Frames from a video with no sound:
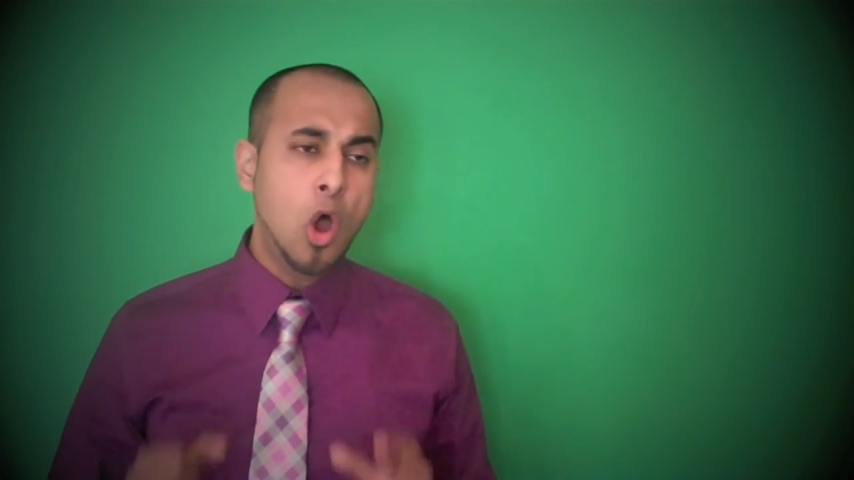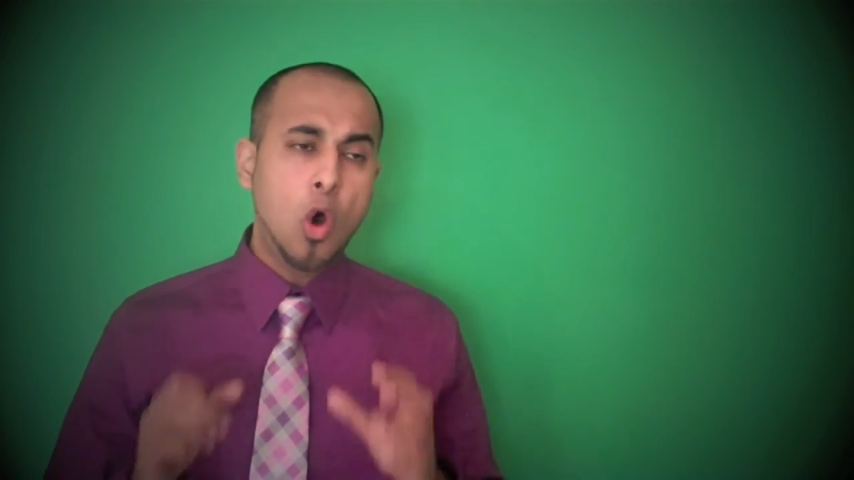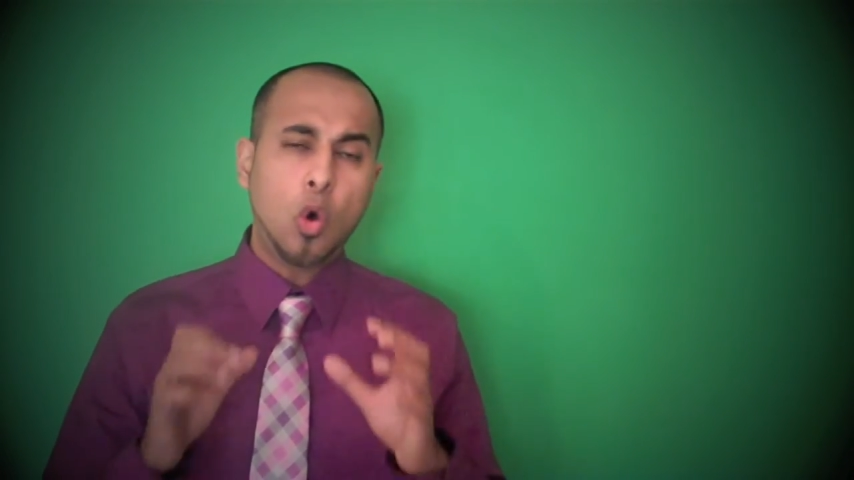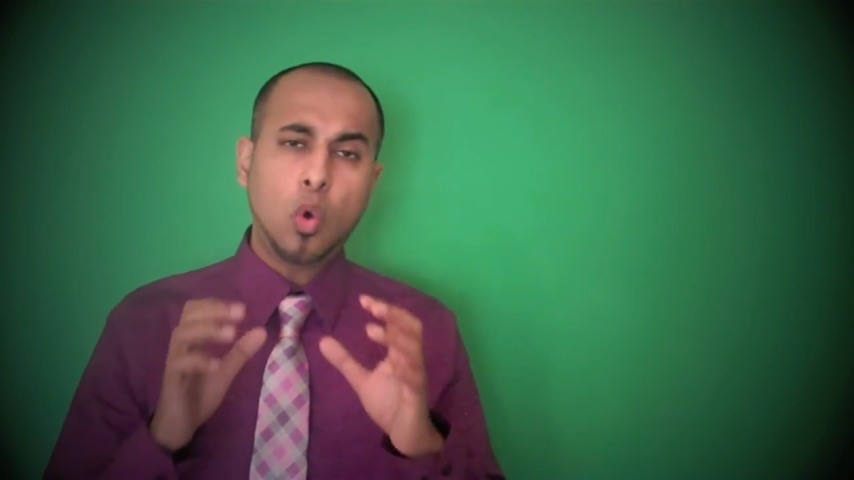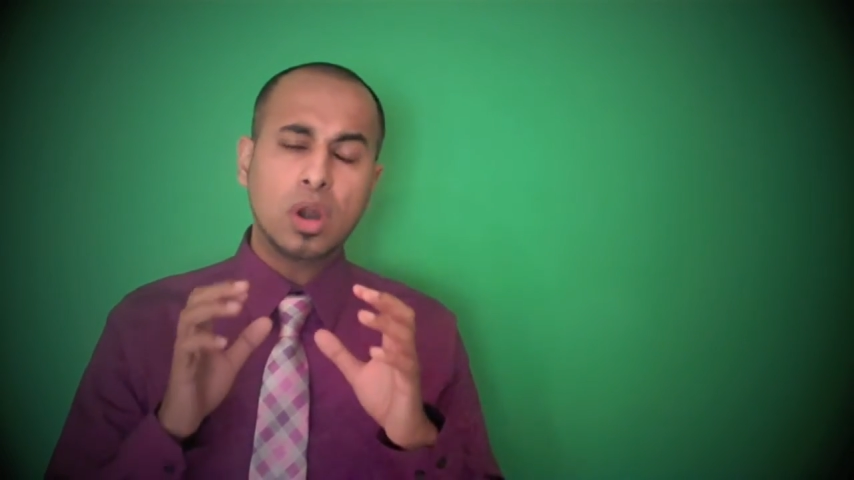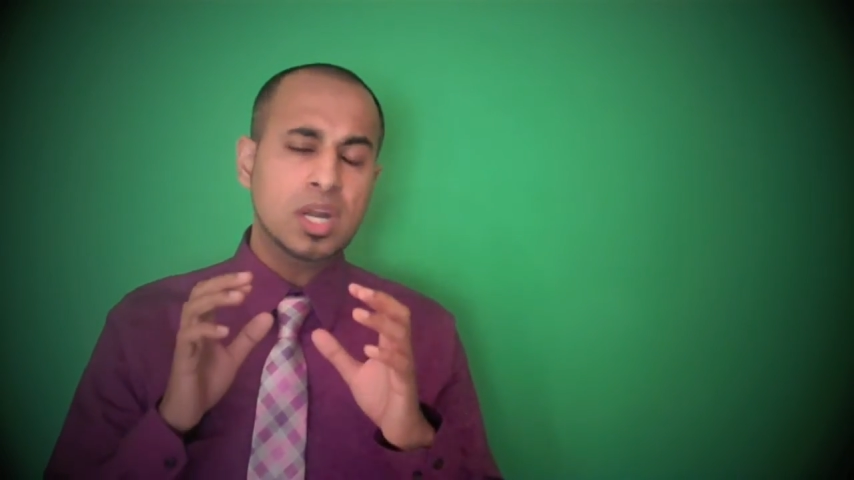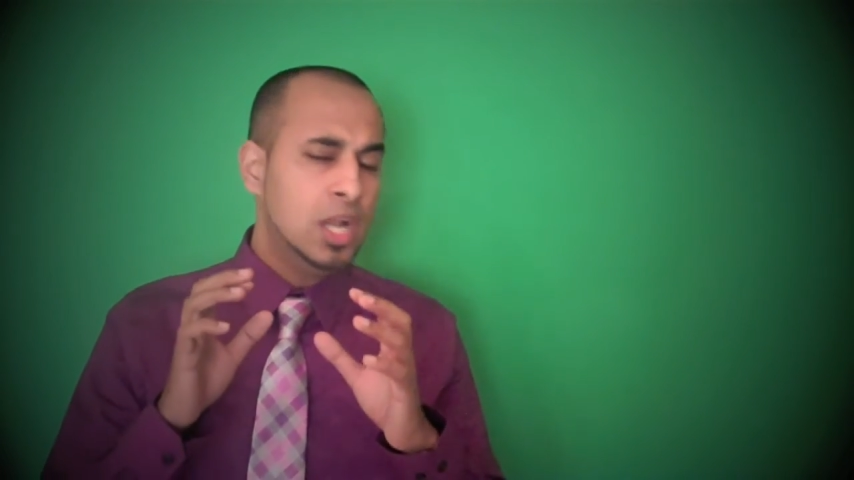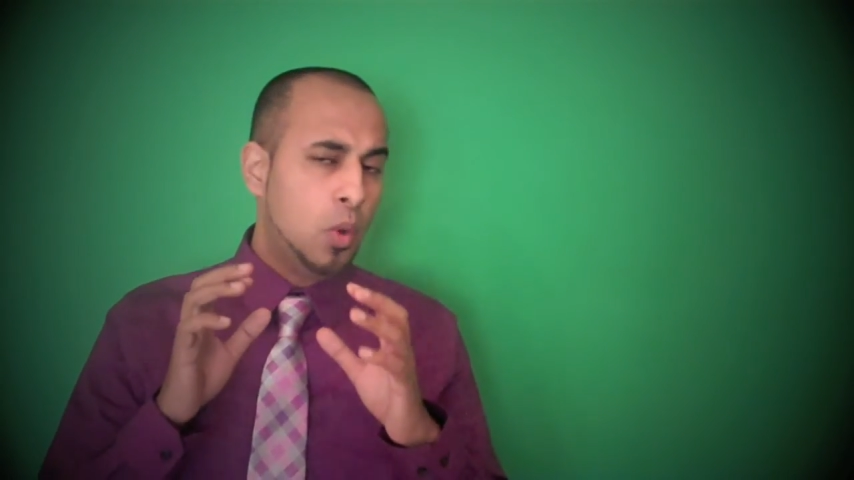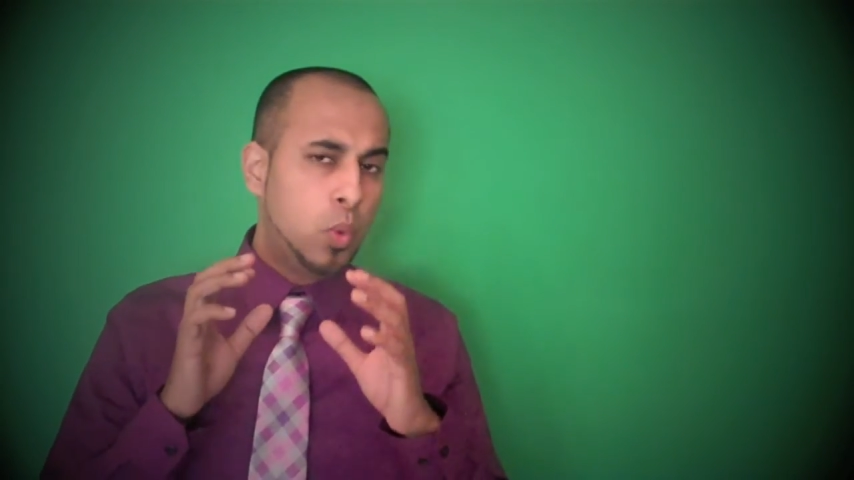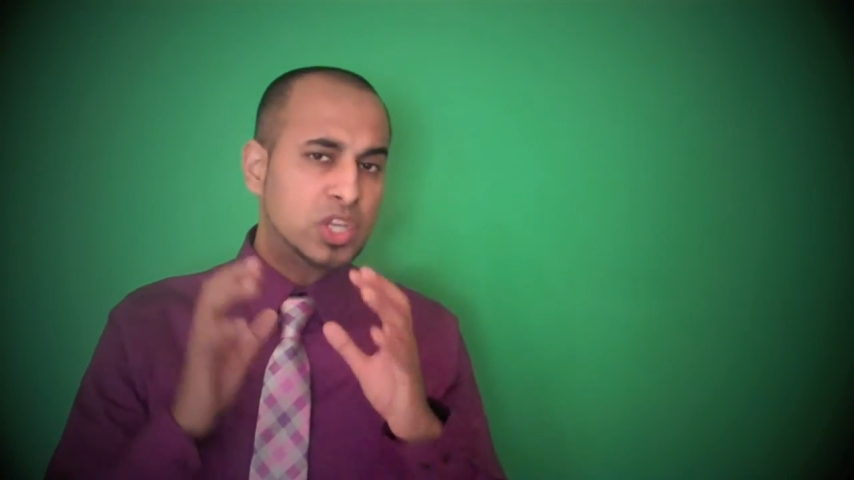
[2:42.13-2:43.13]
or
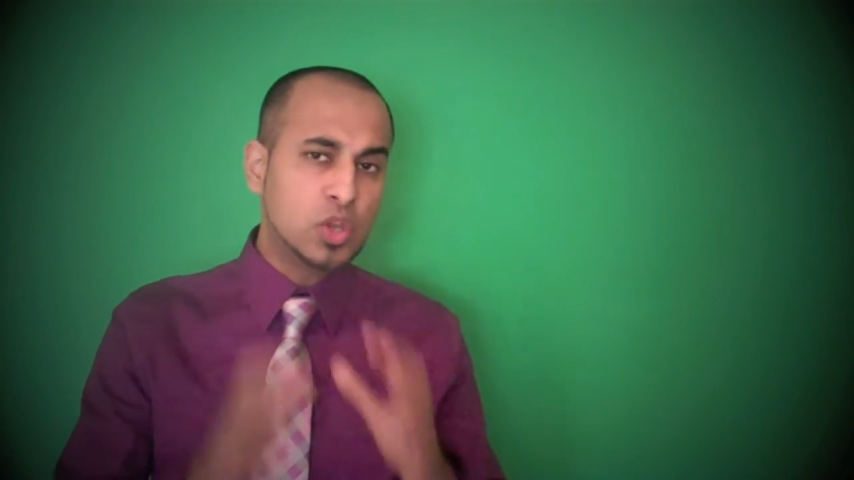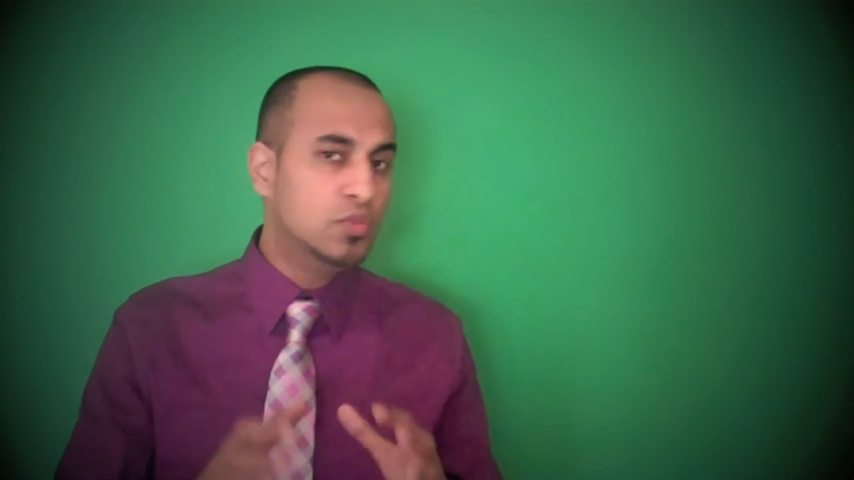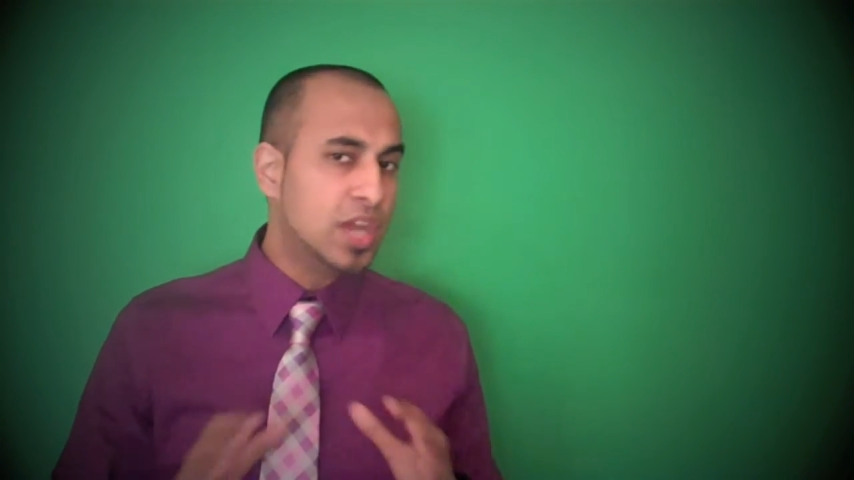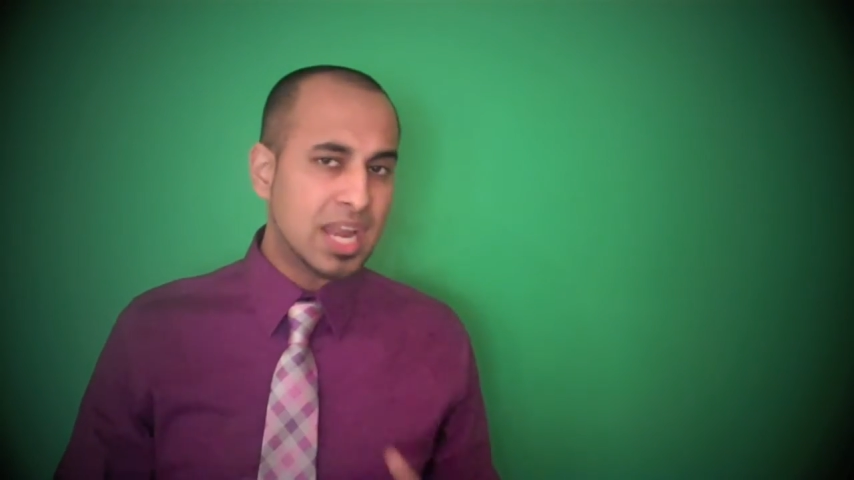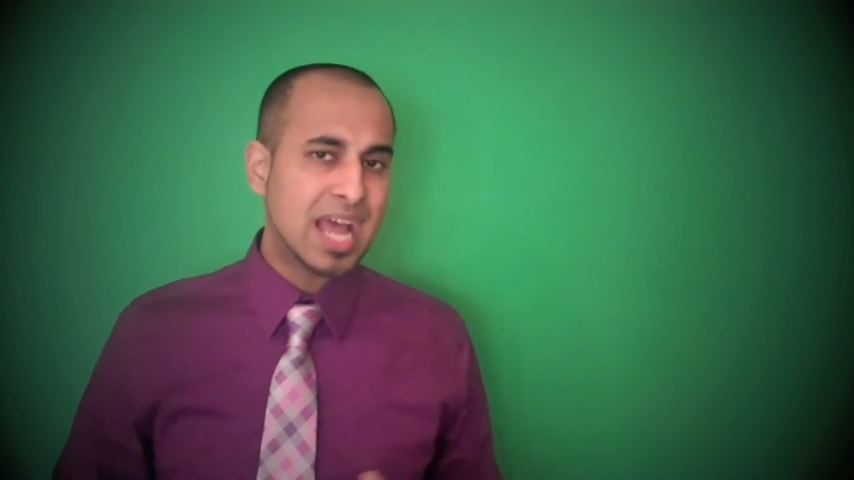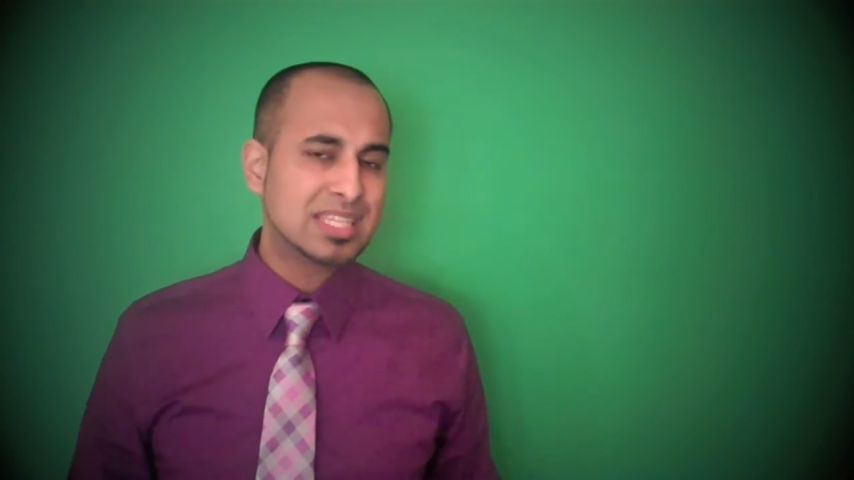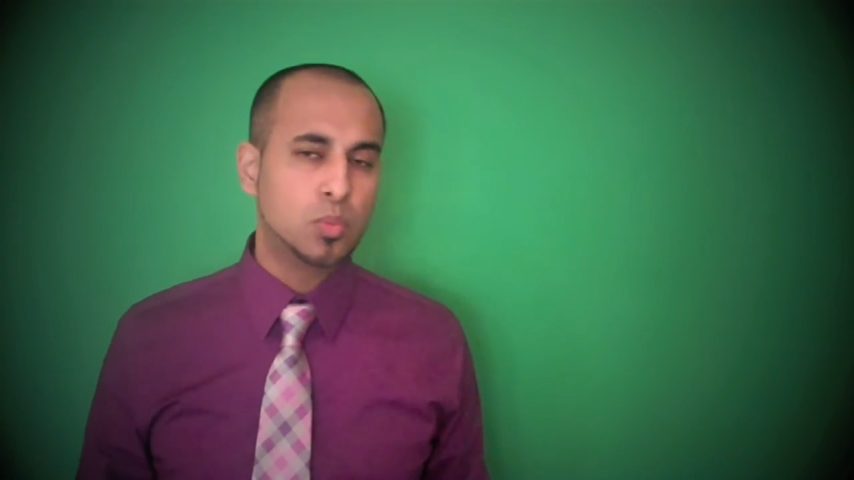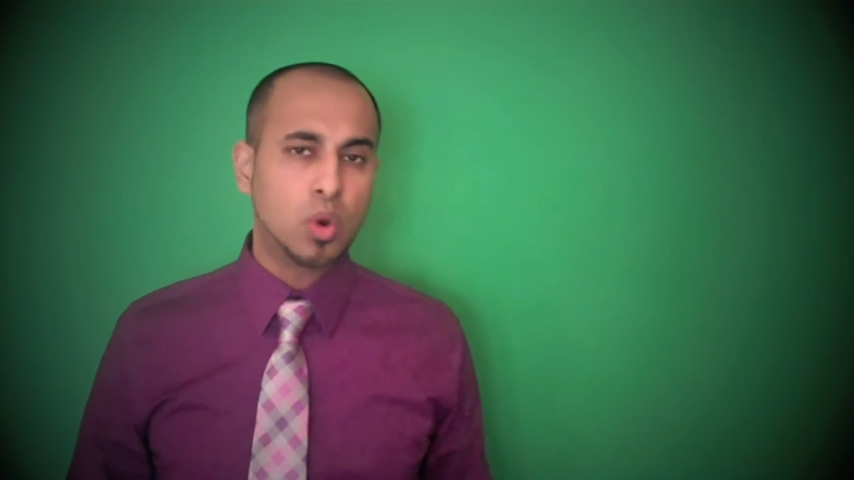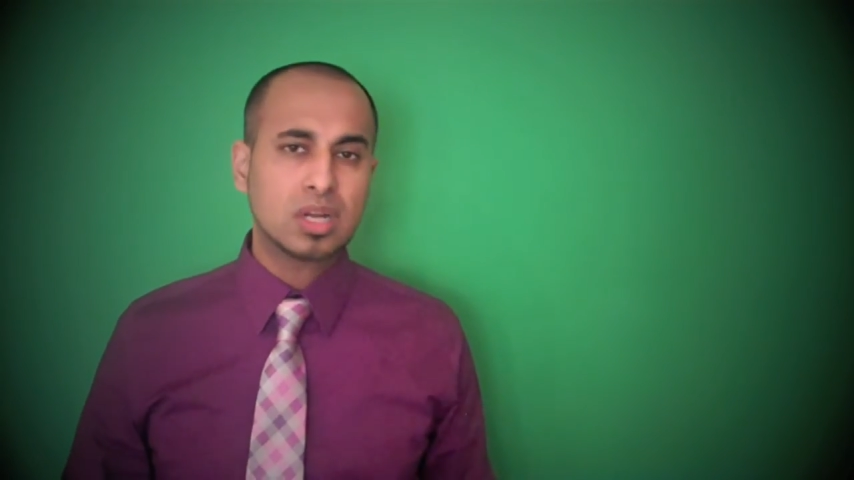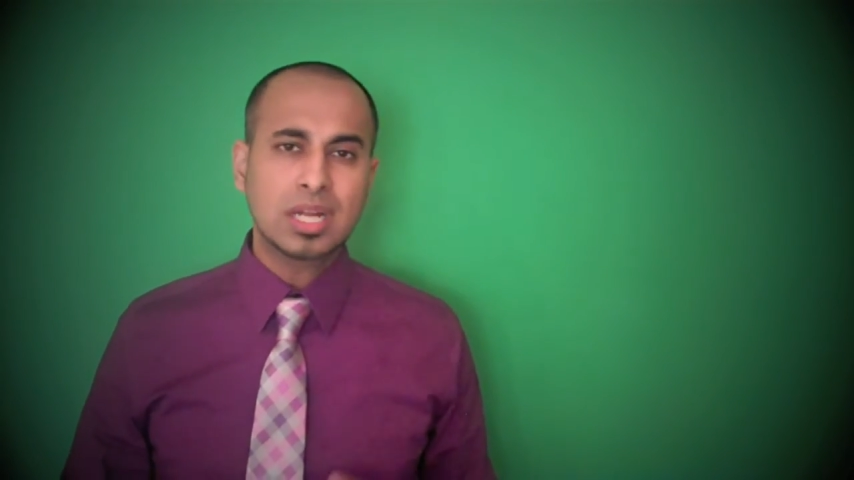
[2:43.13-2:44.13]
what you've done hasn't
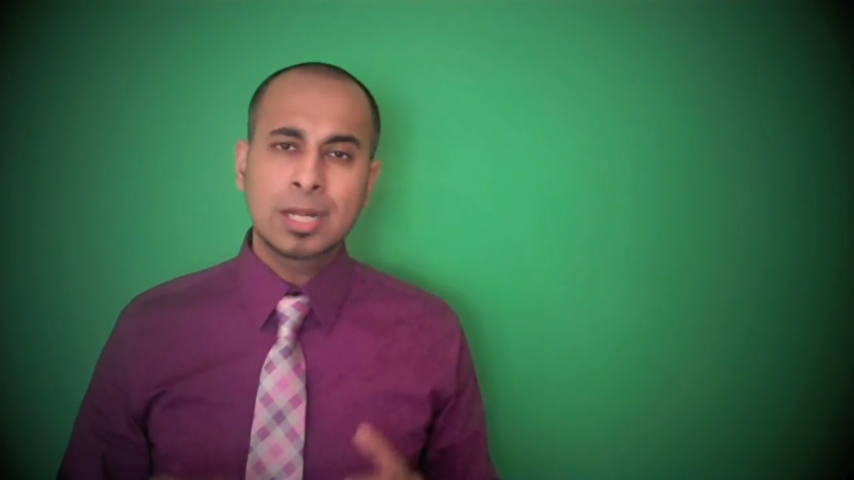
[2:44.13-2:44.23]
worked,